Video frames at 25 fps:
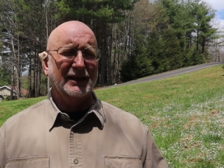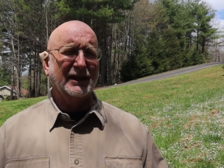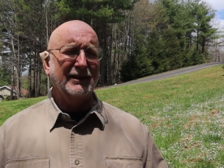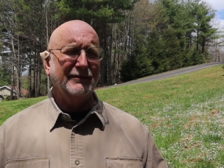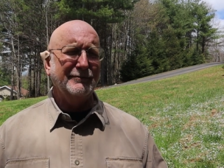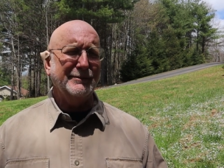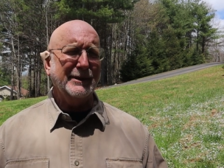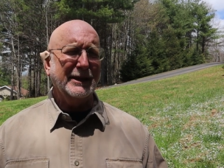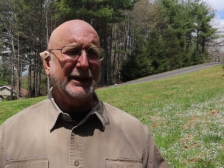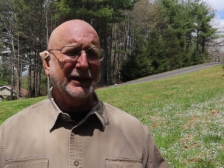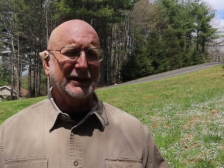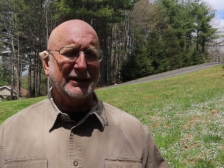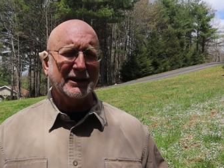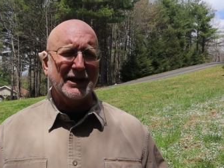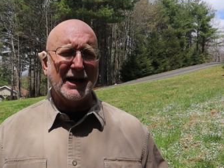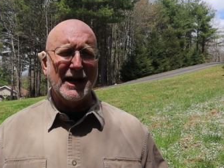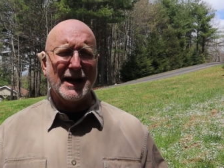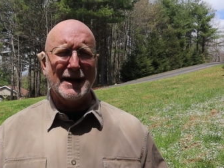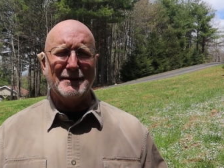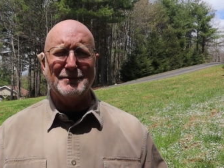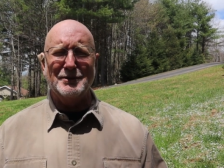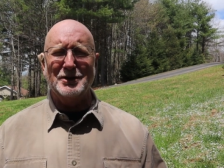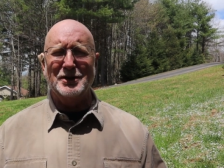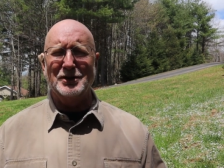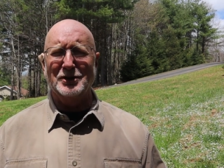Leave me a
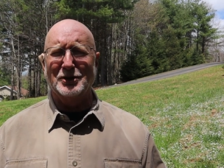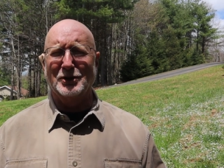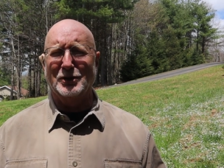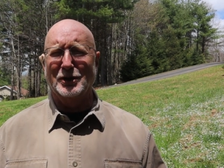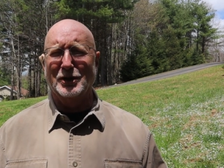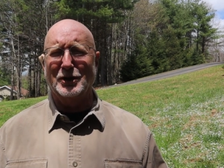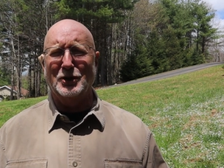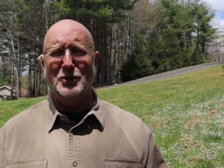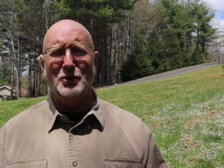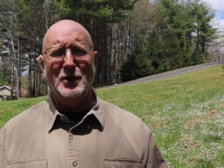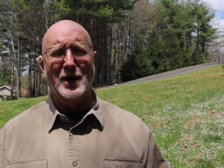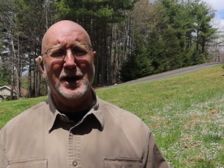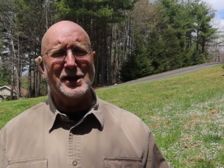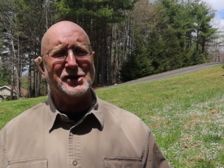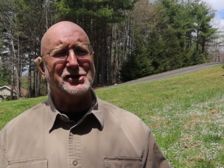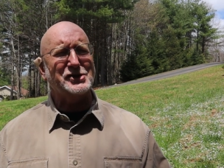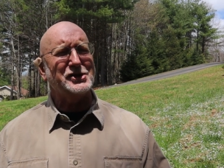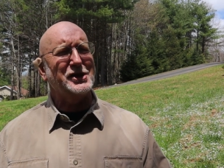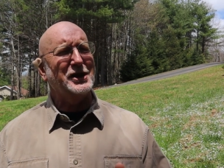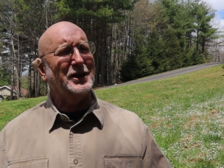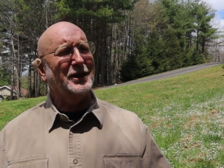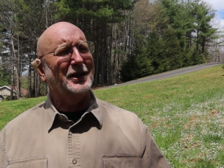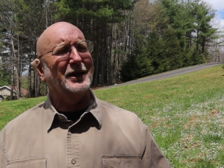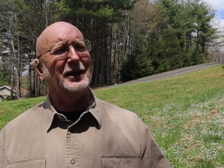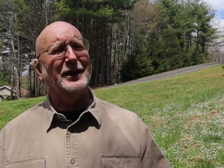comment or a
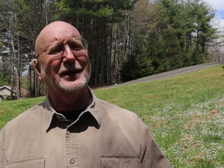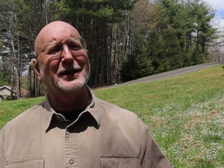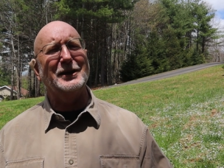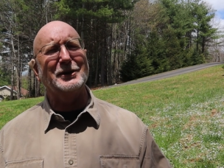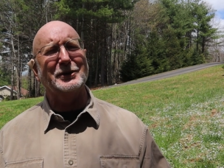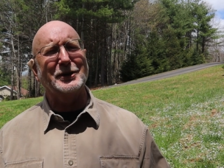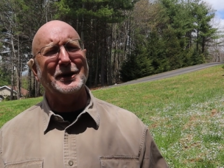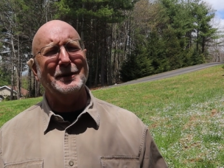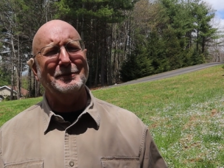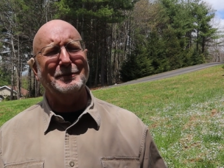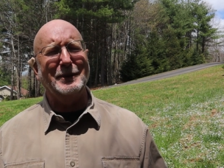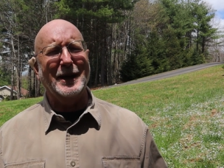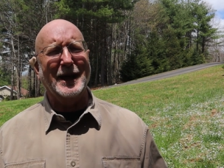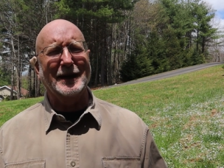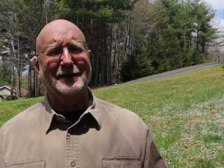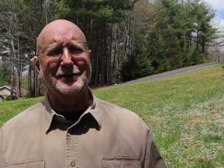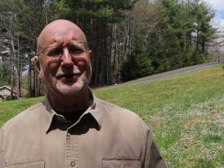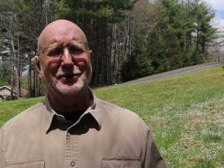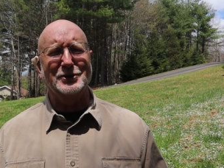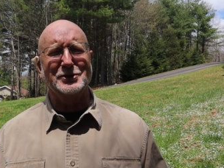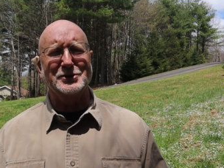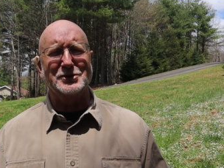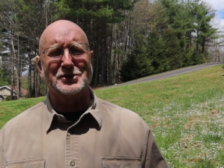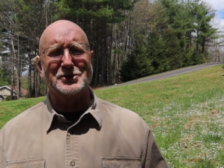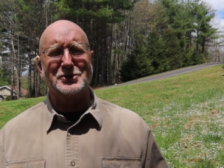question, and I'll get back to
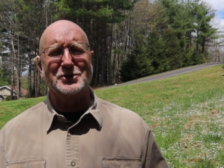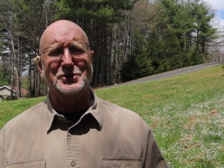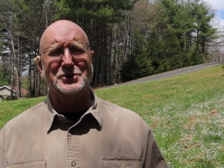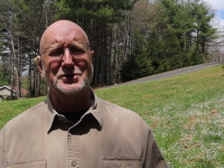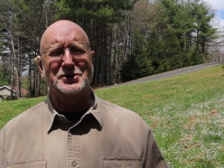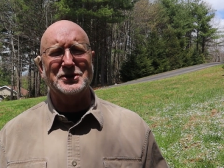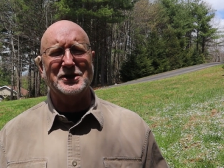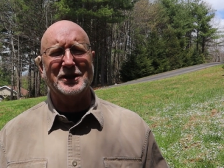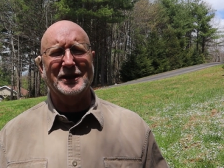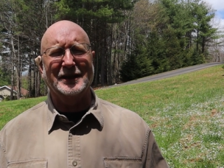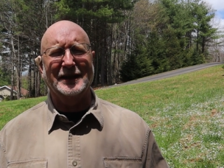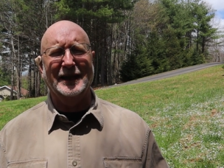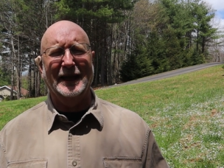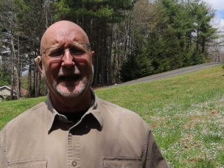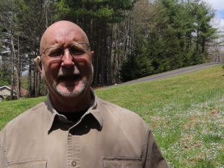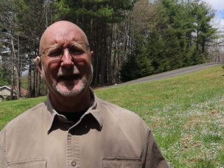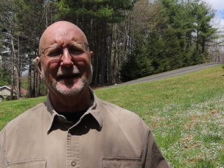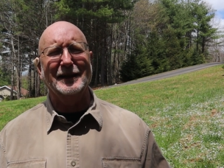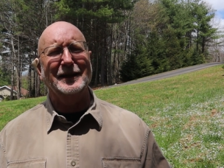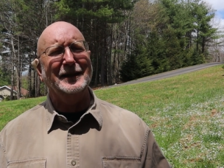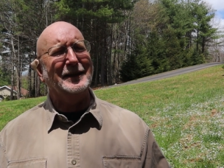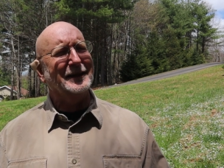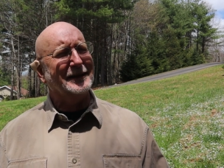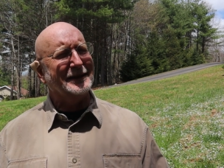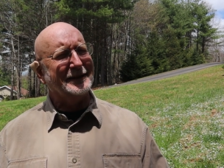you as soon as I can.
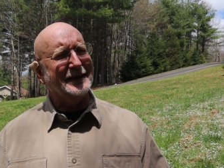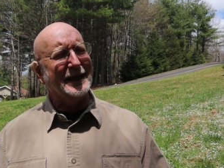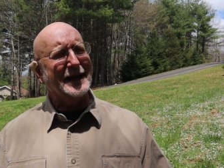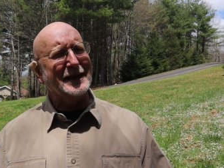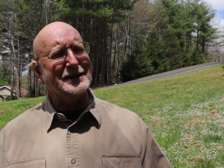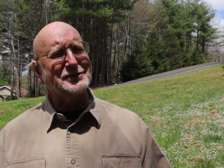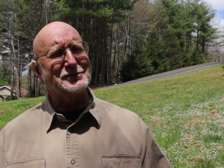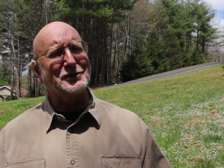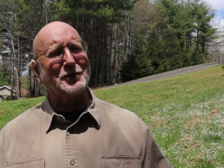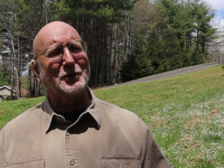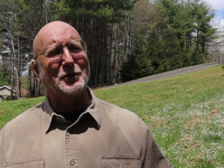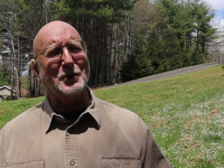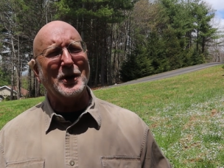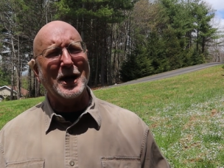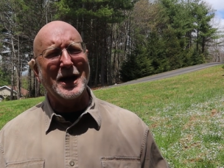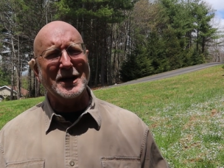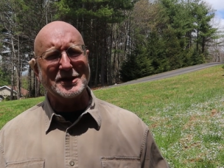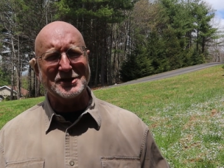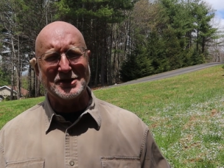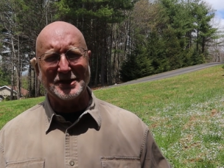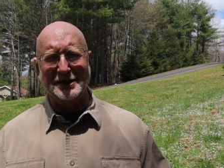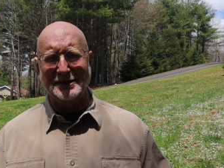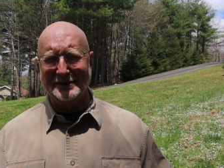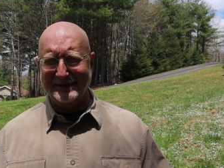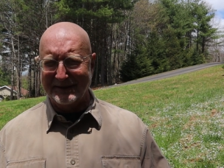Thanks for
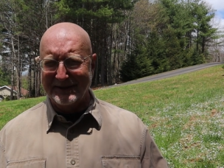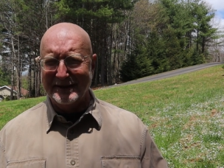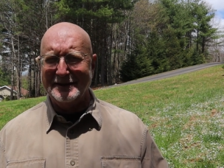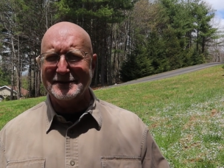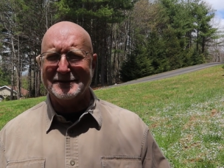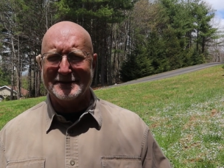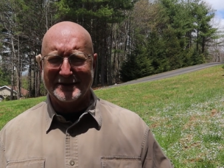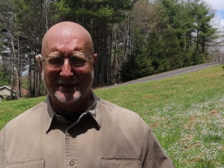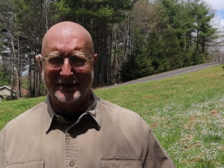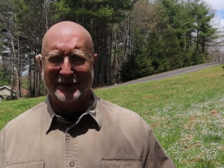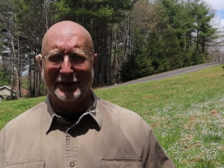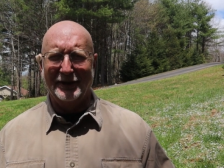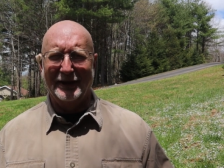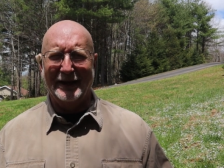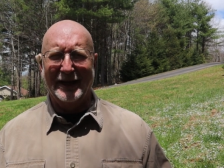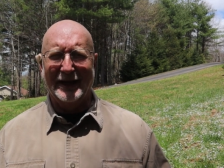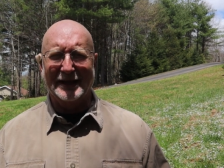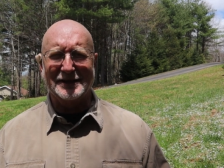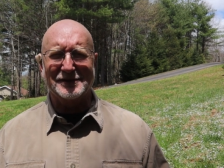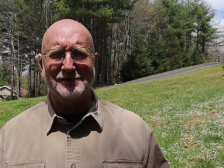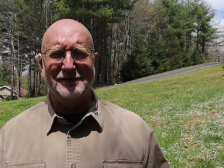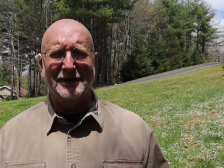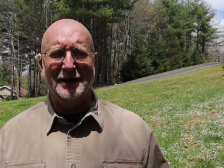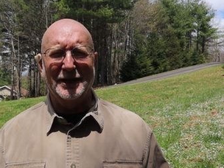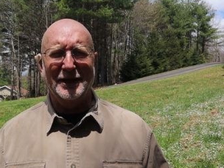watching. Till the next